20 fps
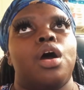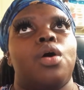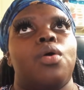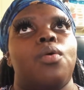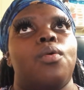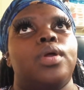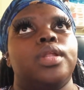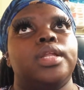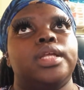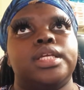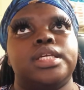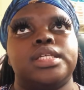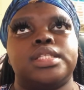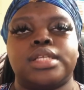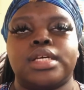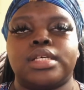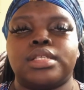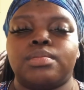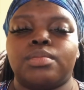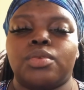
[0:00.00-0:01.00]
All of these
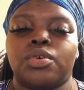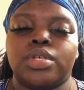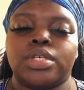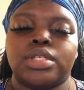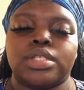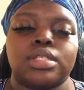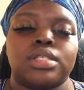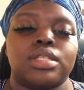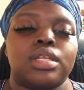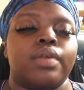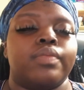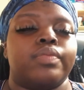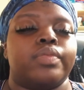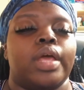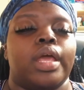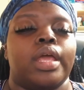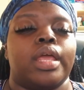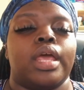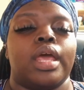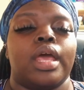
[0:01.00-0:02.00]
testimonies and stuff,
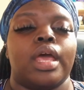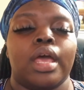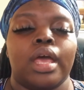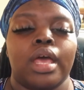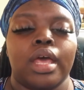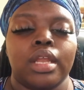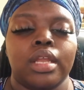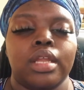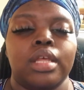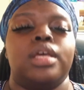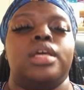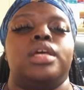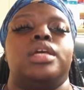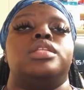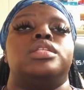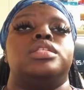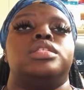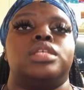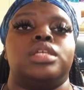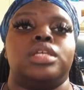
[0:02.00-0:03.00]
they can
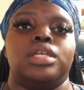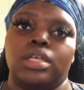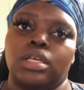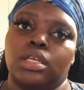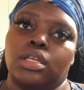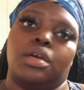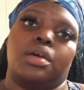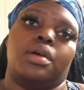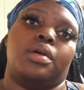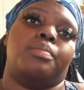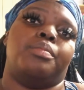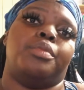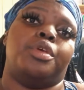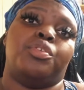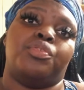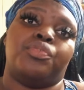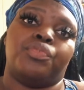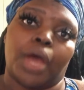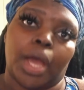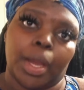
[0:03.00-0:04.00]
indeed be
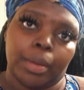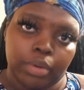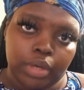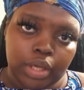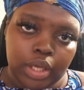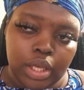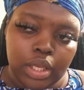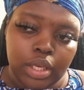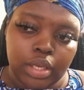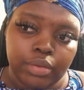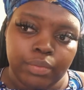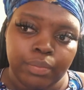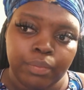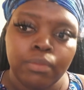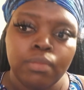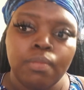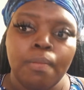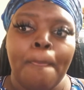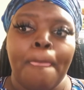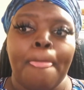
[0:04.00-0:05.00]
fabricated.
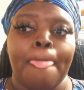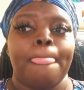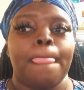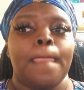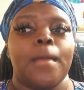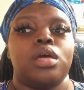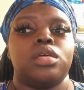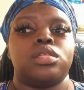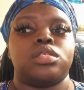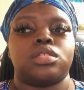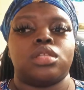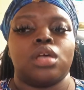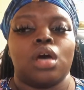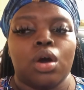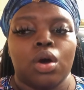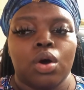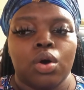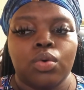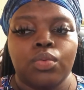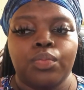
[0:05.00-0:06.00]

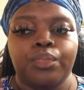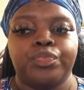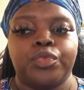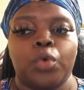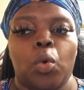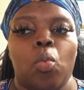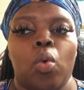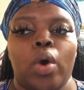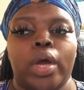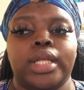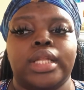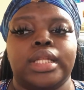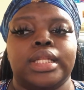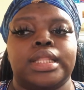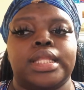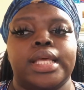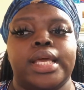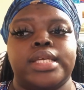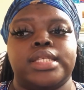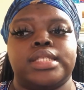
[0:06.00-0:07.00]
So one of the
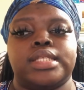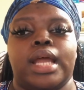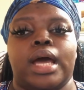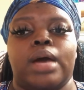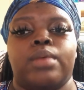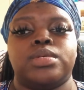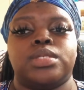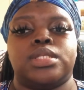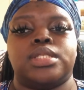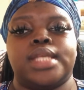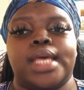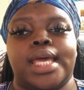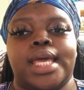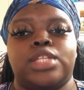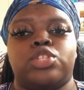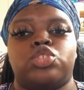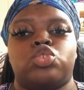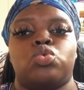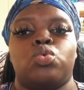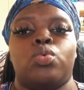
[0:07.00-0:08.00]
things that I would
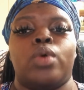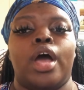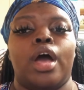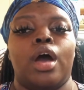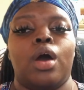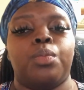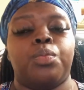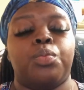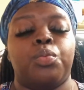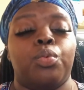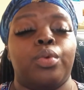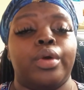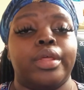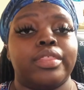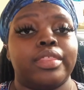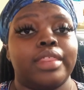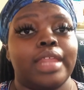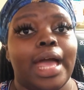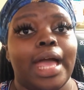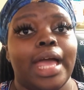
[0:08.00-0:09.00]
say to help
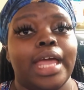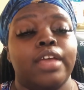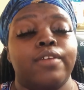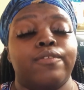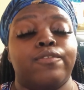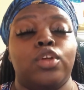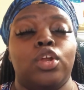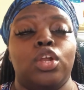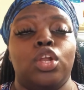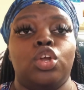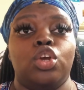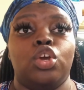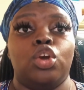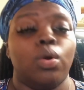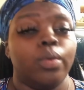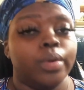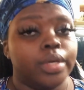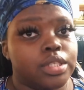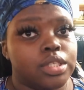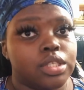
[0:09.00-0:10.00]
with that, if you're
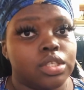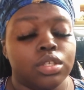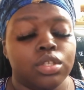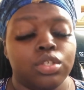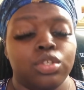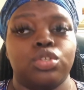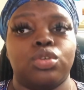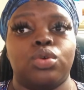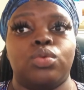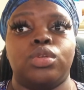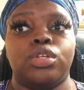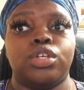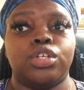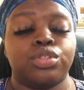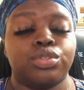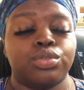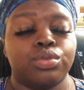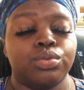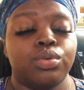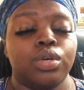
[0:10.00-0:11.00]
going to, you know,
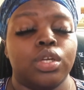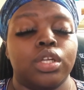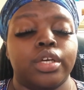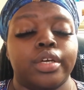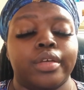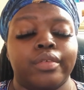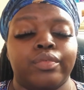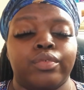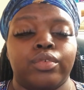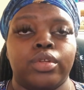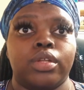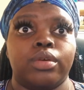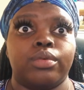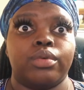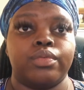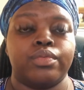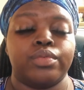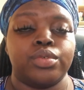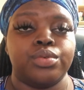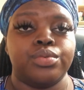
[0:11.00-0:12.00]
look through or looking for the
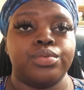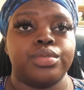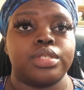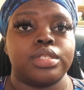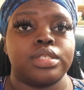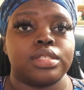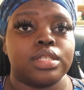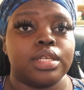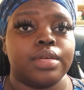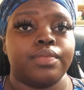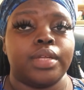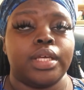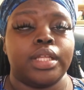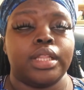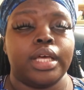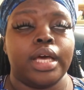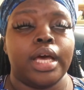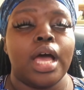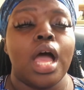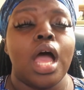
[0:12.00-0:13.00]
reviews and stuff
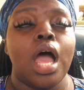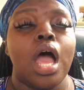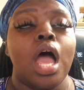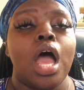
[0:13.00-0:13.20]
like that,